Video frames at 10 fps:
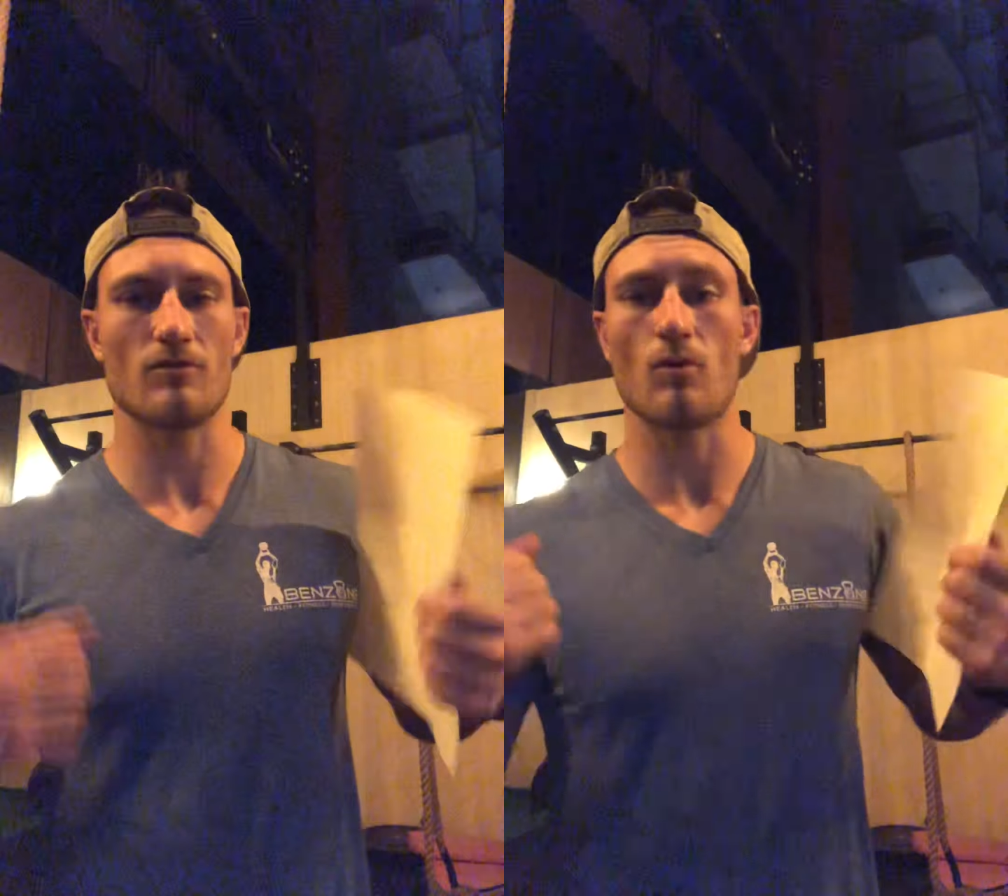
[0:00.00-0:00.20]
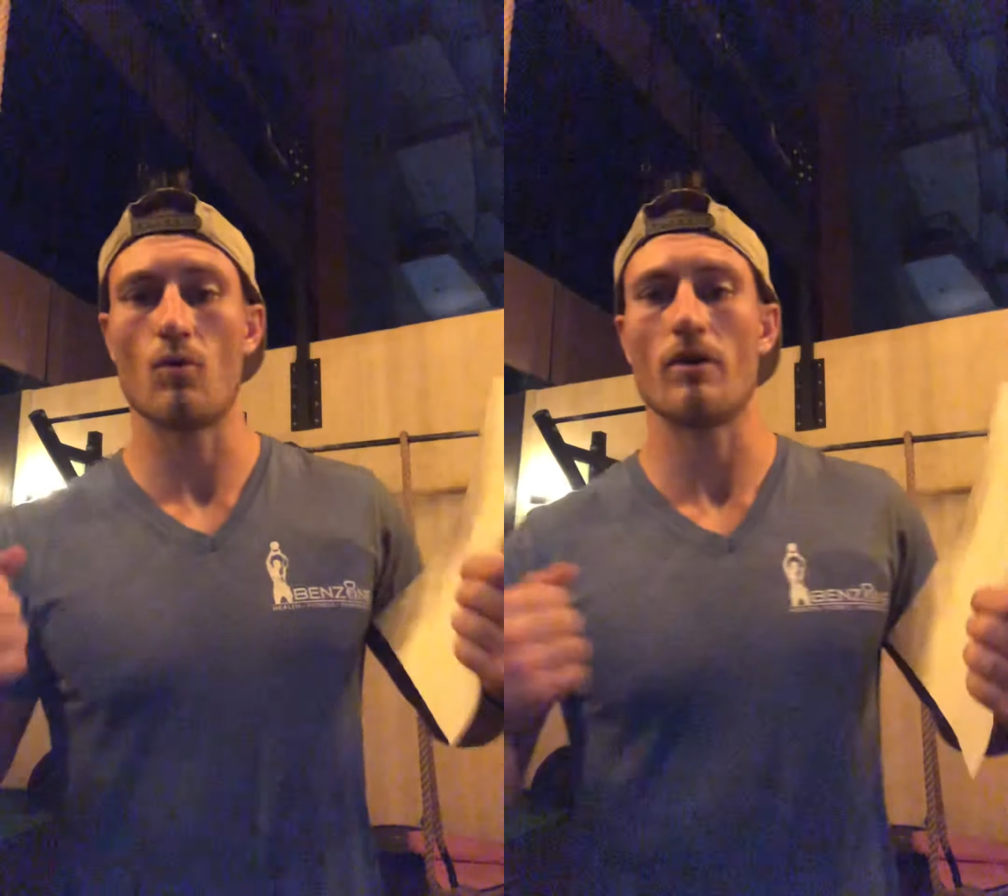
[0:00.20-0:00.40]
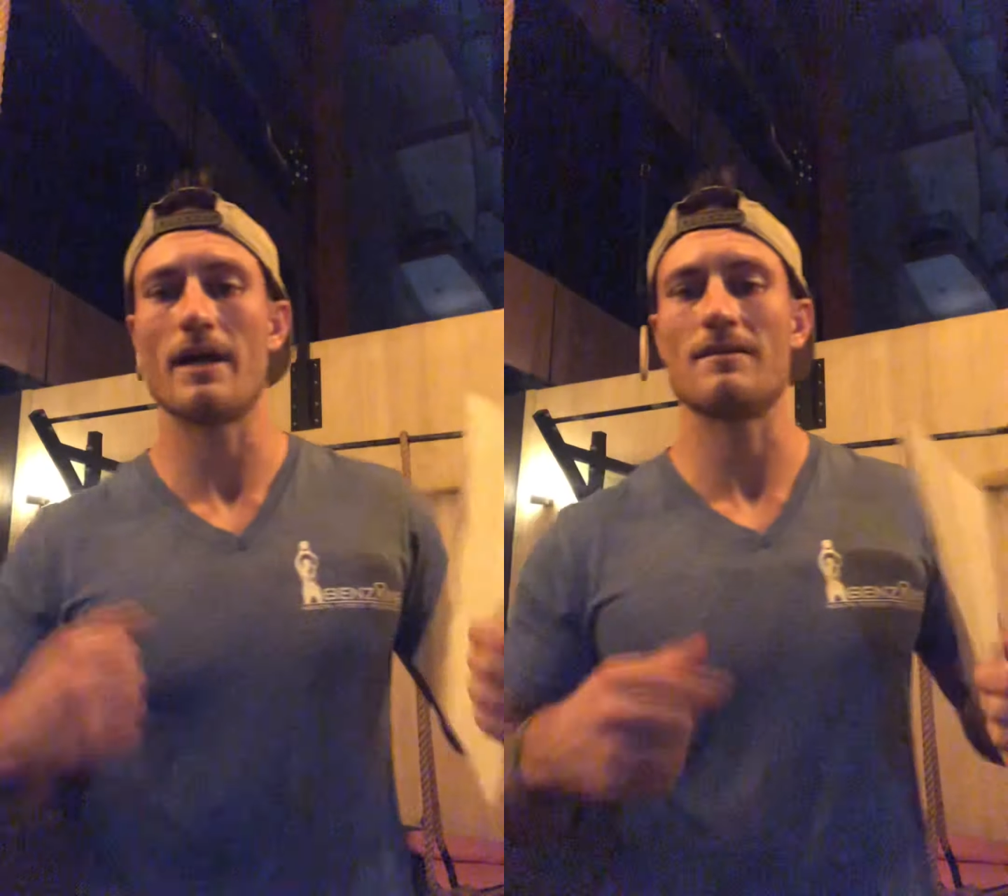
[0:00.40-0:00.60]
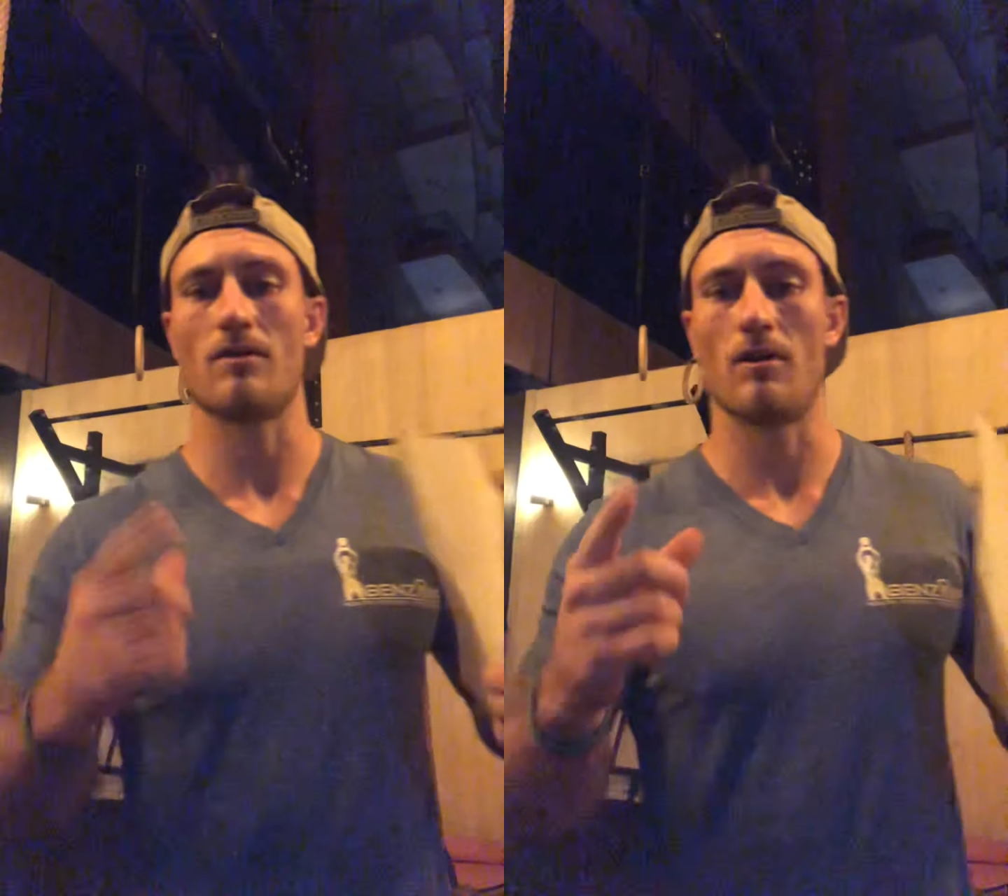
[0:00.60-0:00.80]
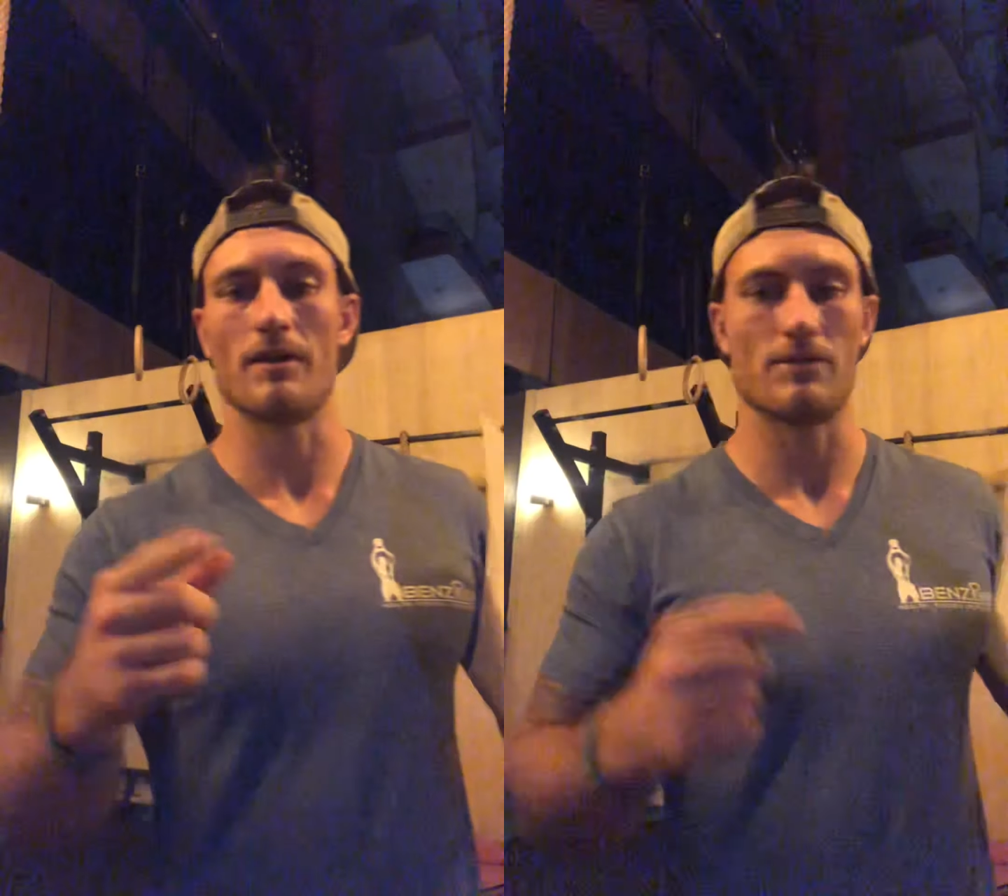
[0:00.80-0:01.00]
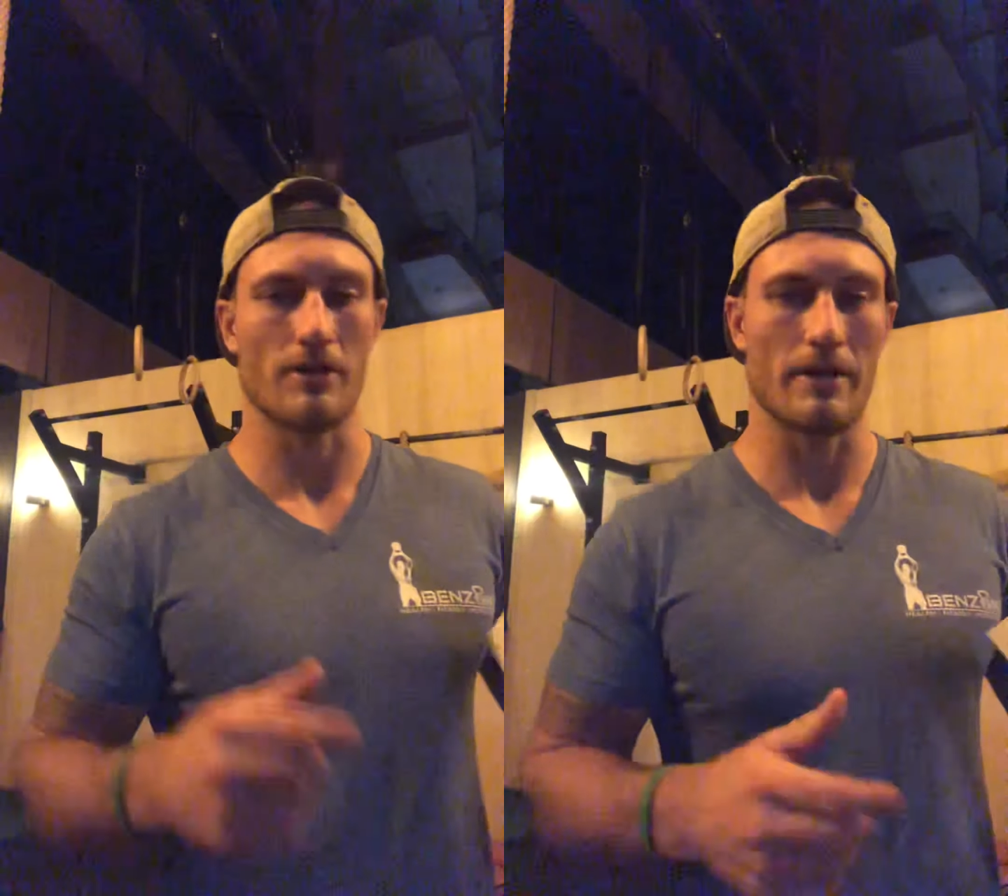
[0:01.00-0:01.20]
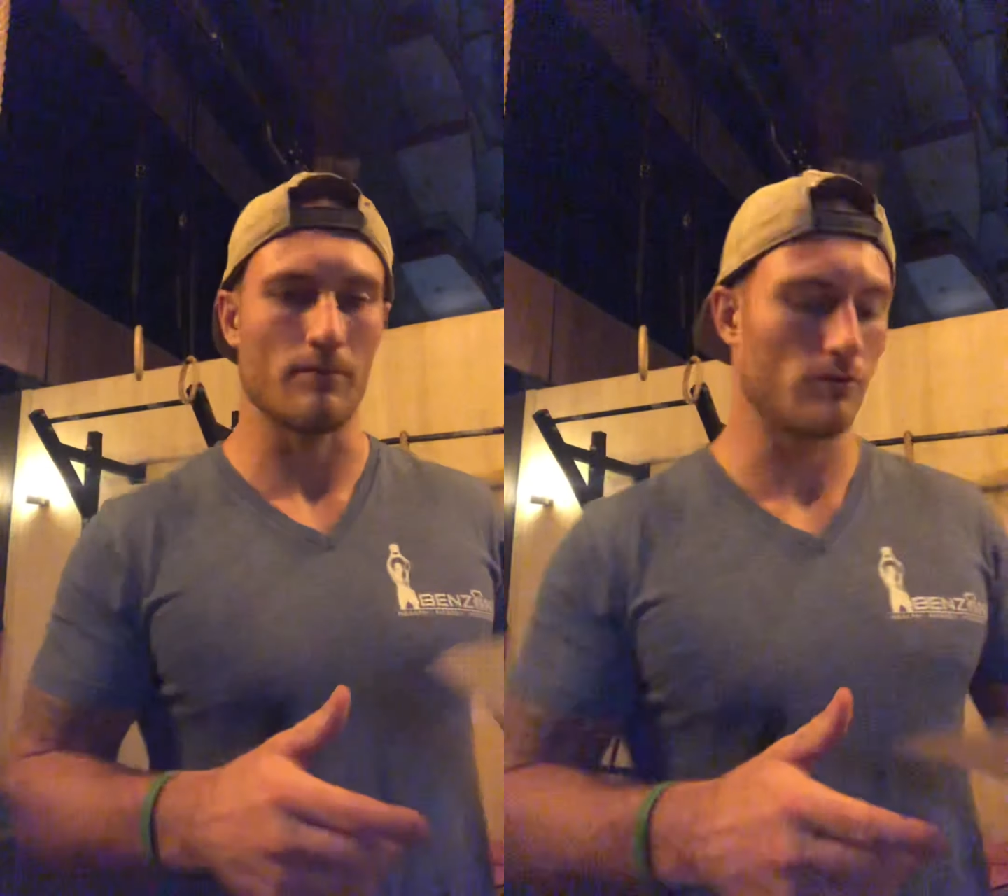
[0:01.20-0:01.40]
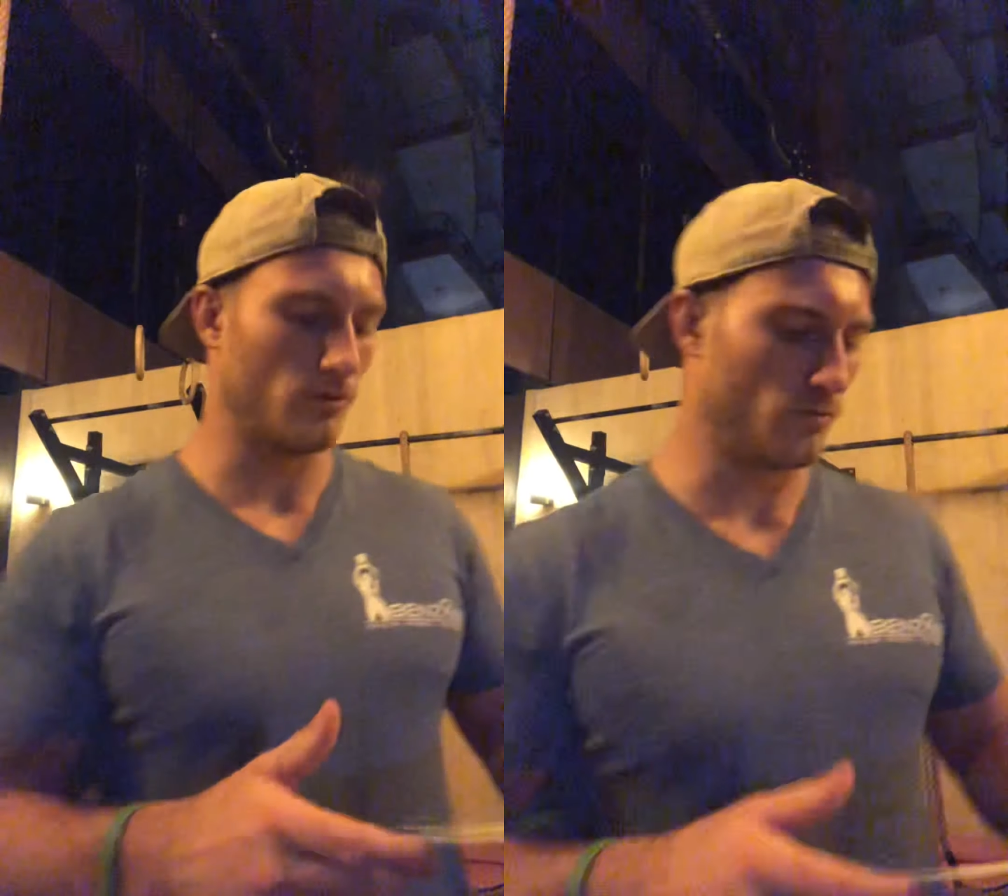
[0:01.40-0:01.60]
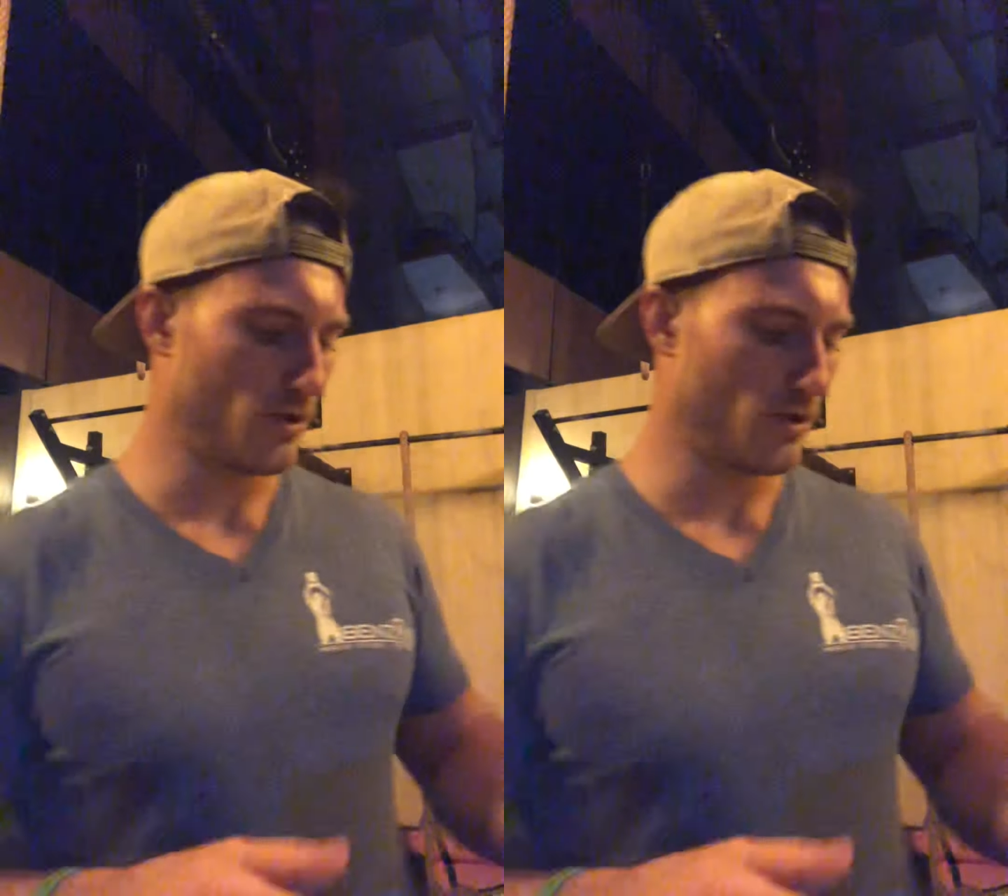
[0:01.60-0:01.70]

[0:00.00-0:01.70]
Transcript: or as long as you're able to,